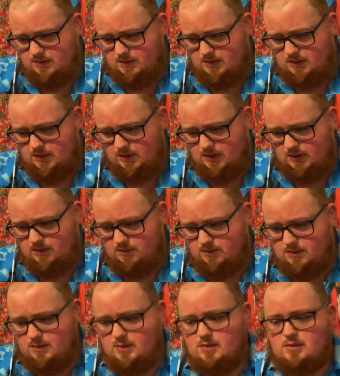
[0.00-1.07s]
Yeah.
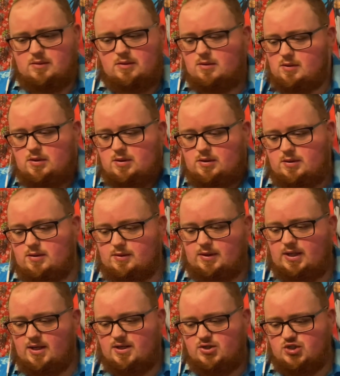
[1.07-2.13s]

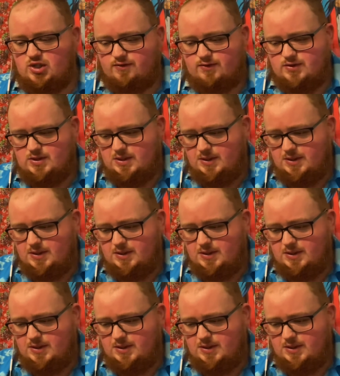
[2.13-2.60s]
Getting the shivers.